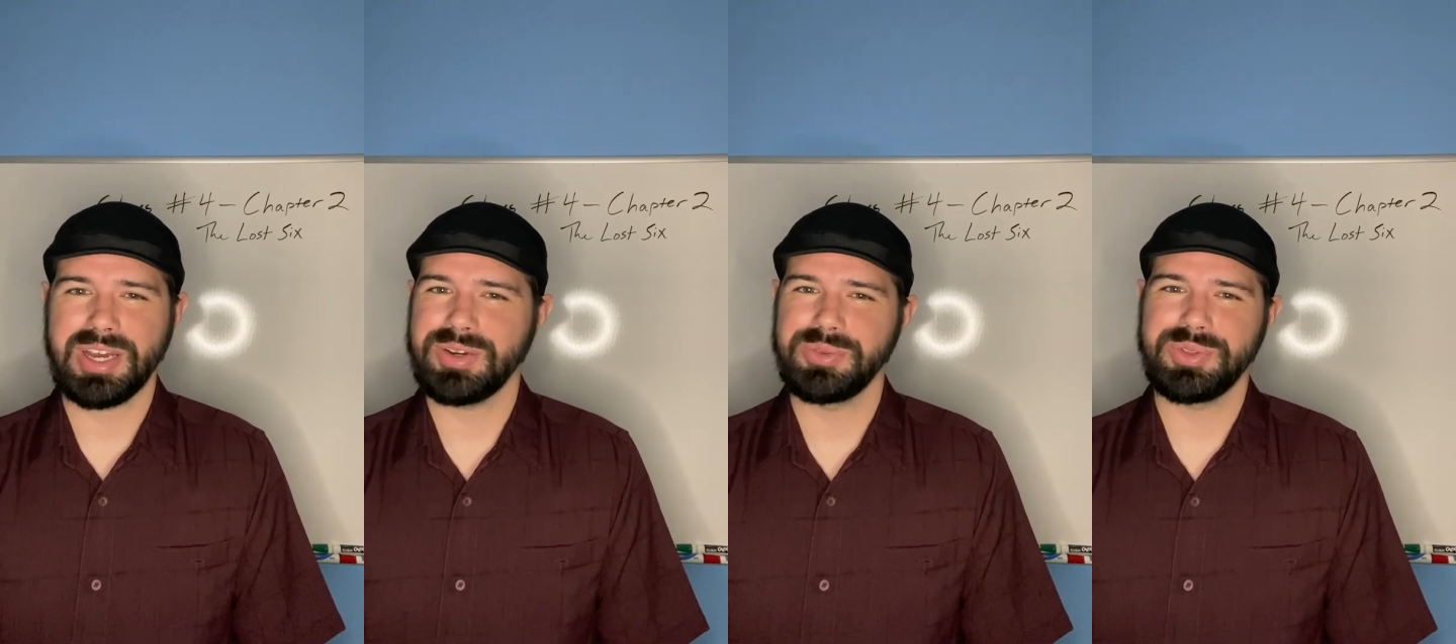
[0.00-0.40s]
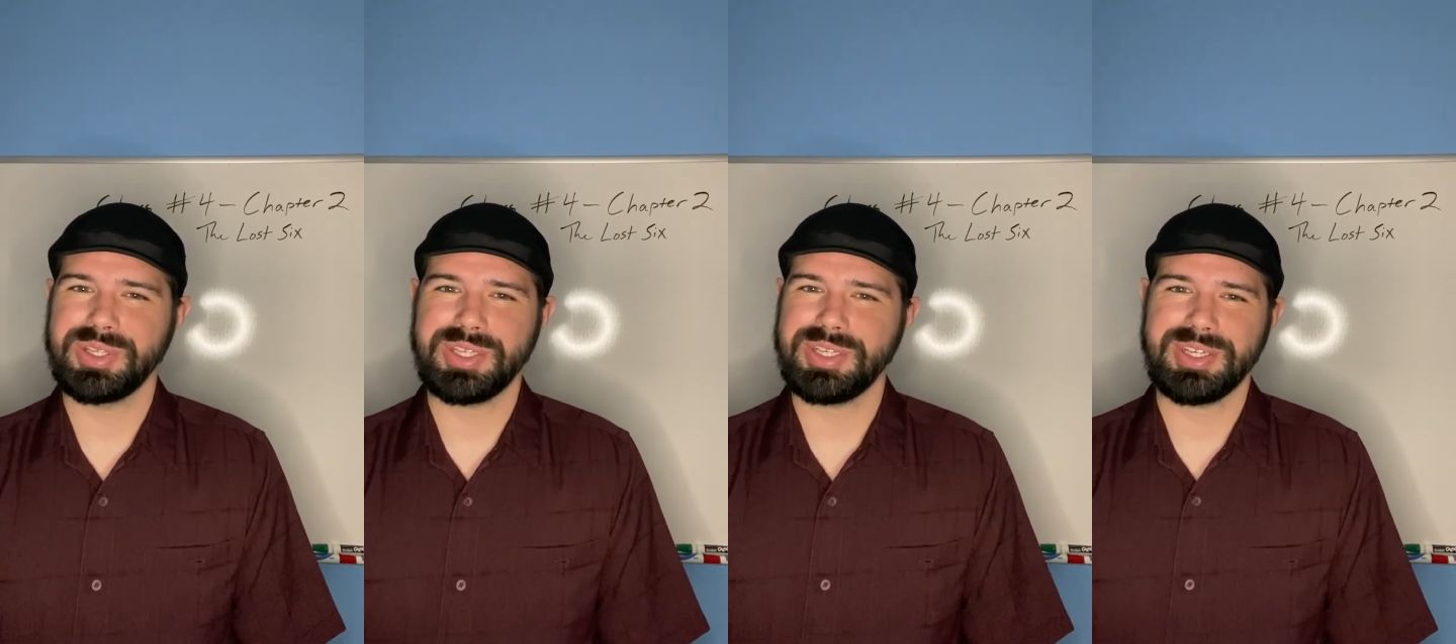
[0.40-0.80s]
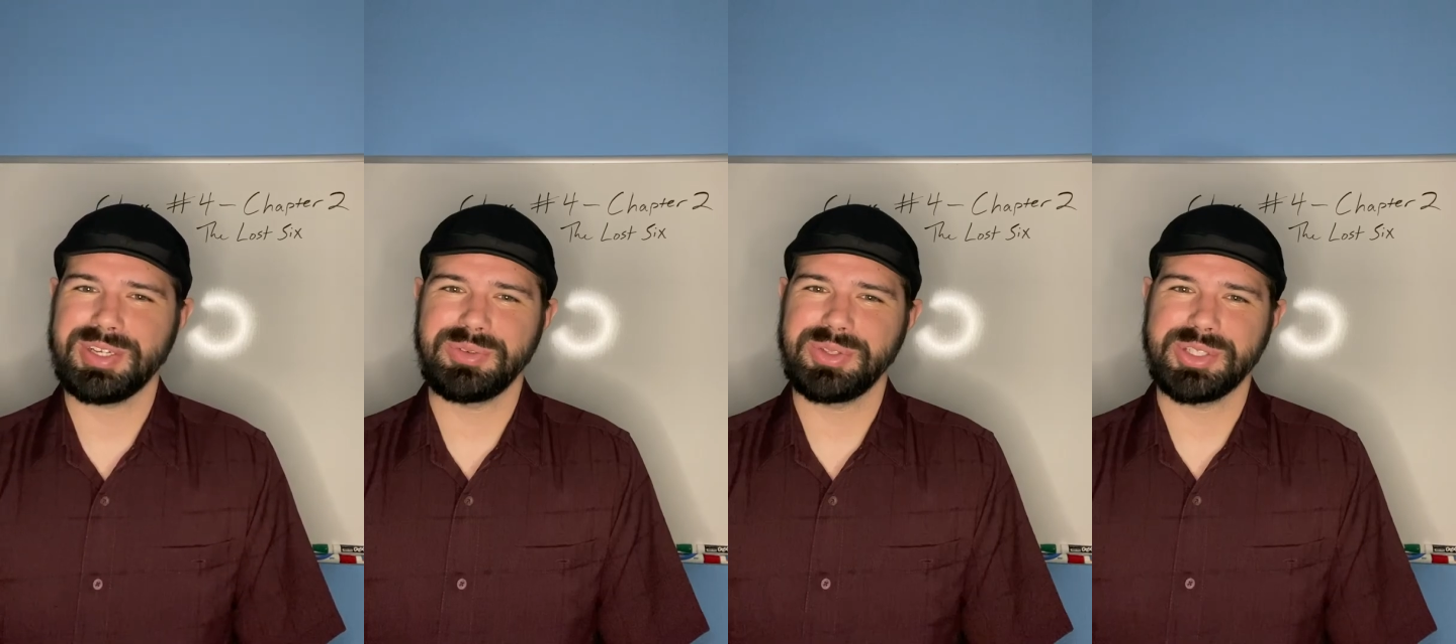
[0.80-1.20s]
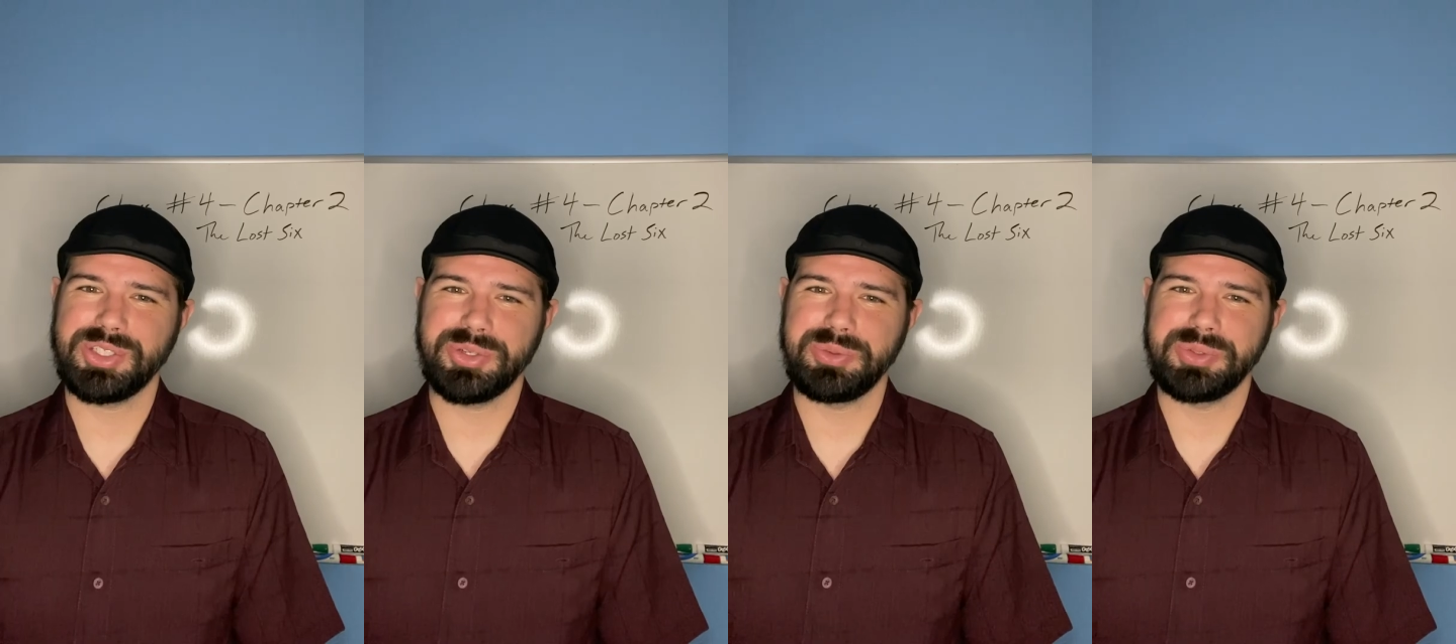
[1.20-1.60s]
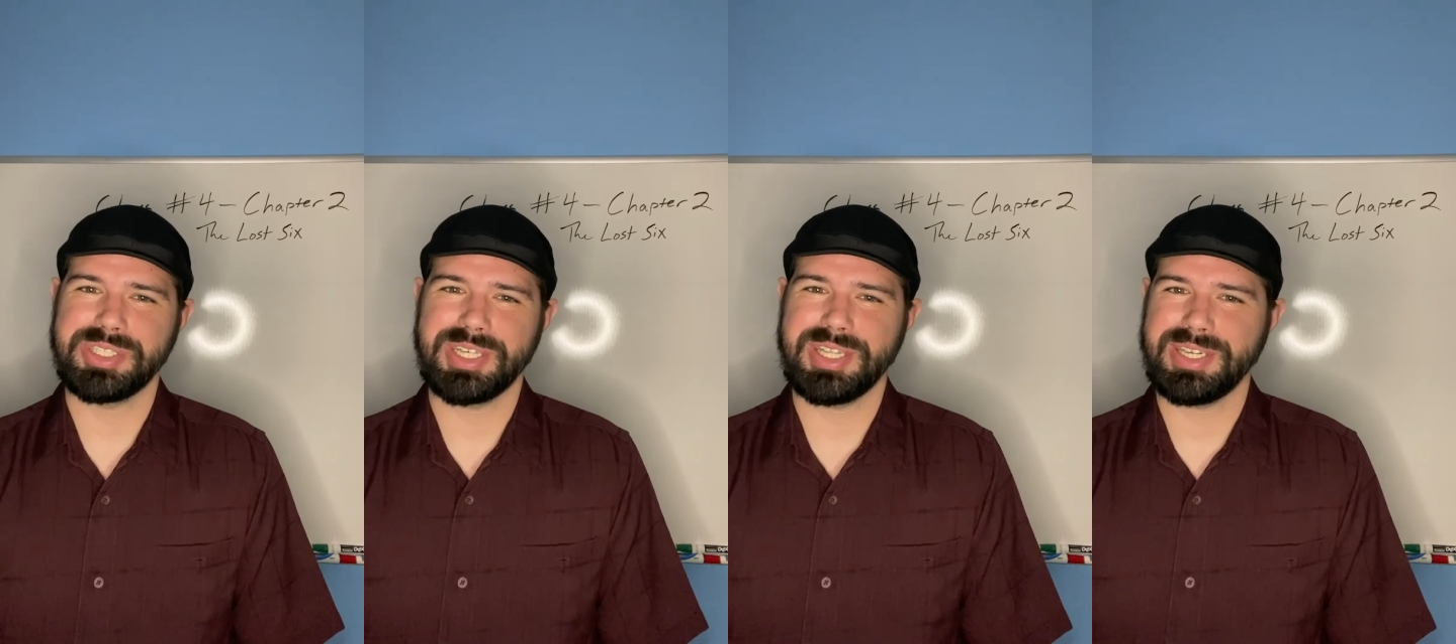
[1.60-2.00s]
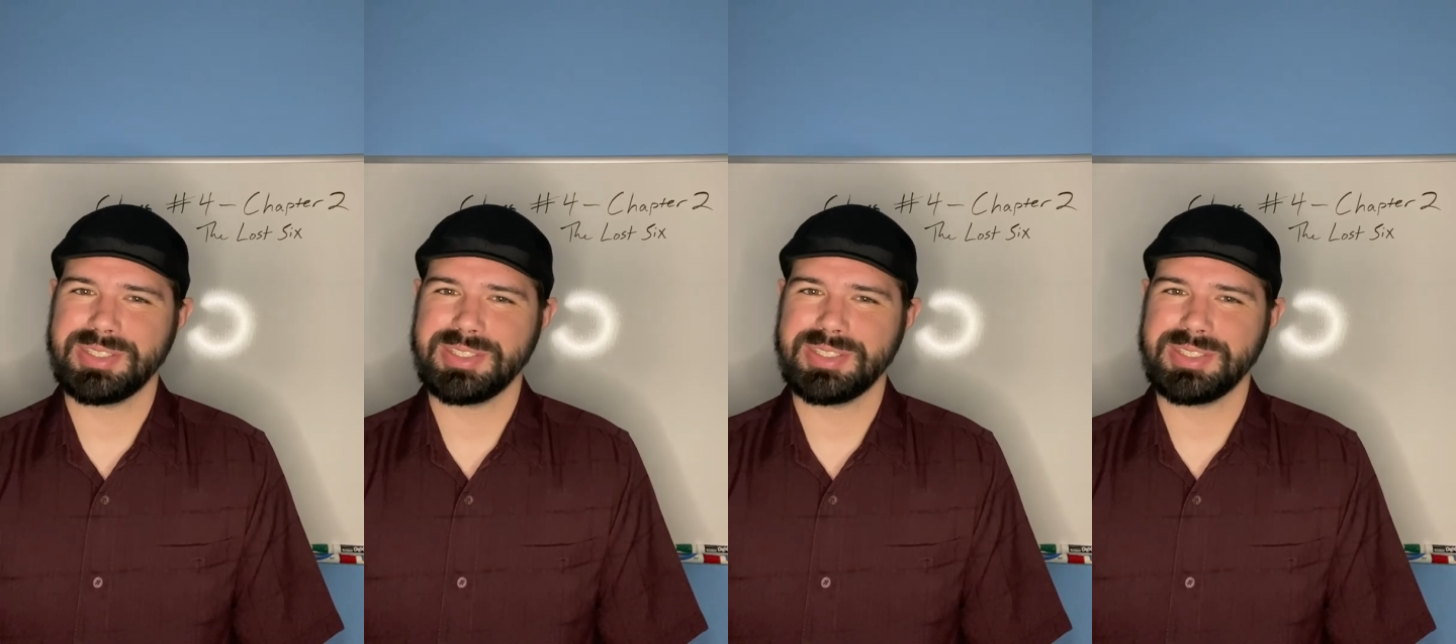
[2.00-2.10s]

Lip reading: don't think Jonah would say that.